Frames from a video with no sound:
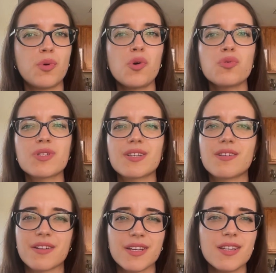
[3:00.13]
both
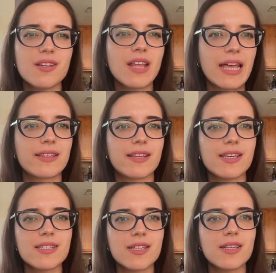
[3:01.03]
reading and
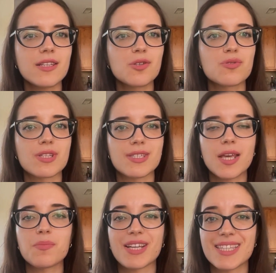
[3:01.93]
listening to the
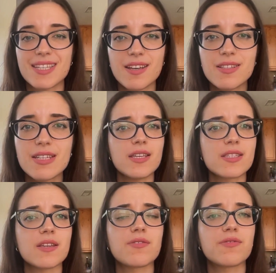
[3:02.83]
same extent
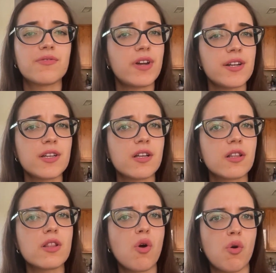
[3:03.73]
is very
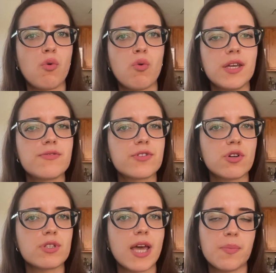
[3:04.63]
low, if
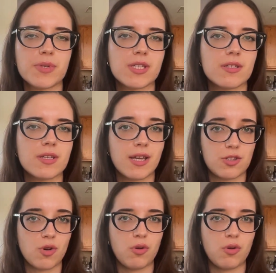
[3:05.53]
not absent at